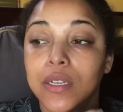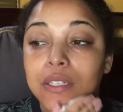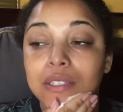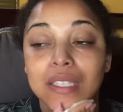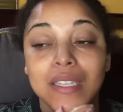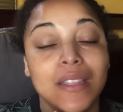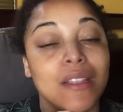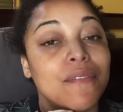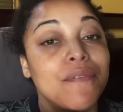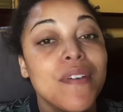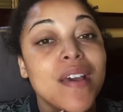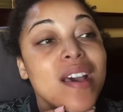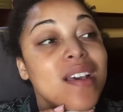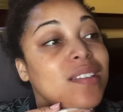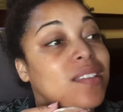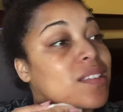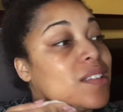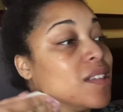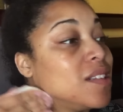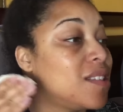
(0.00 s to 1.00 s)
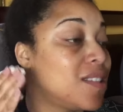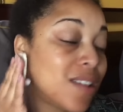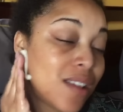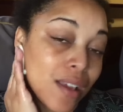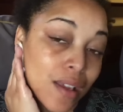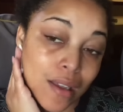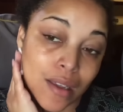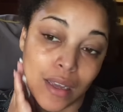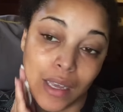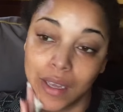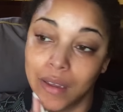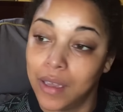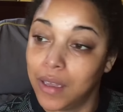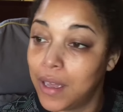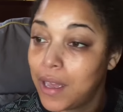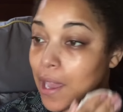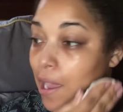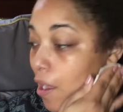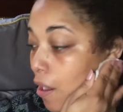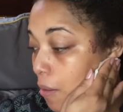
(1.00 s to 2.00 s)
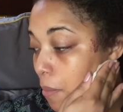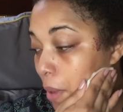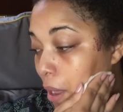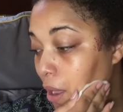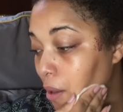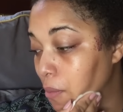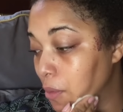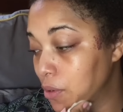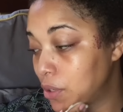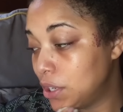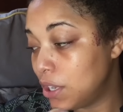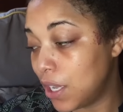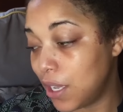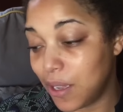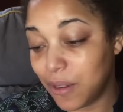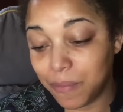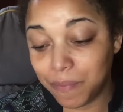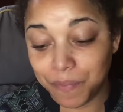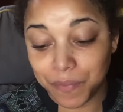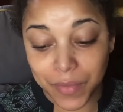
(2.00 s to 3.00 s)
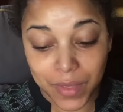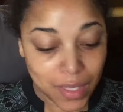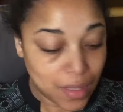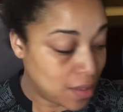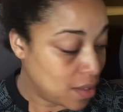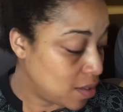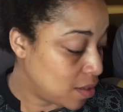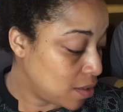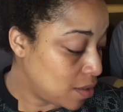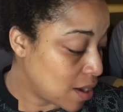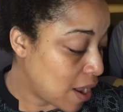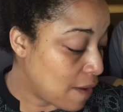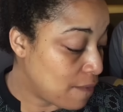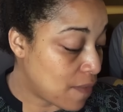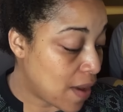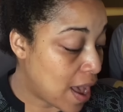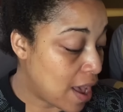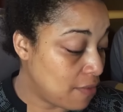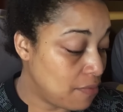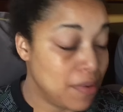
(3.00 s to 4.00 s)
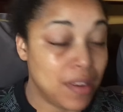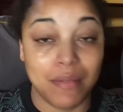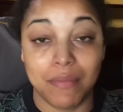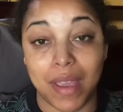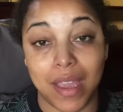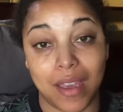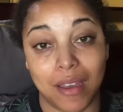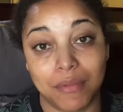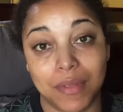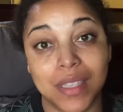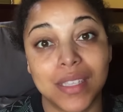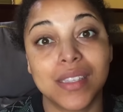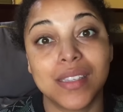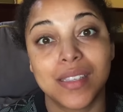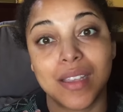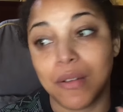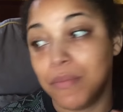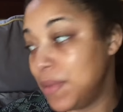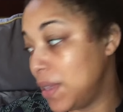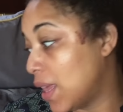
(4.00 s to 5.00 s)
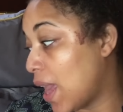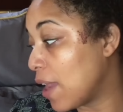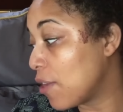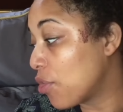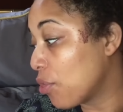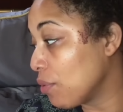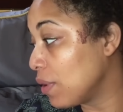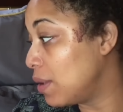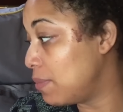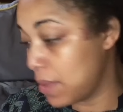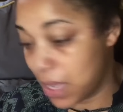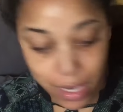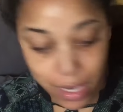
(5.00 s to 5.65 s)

going to see the fastest hair and makeup routine. This is not 5-minute makeup. This is going to be like 3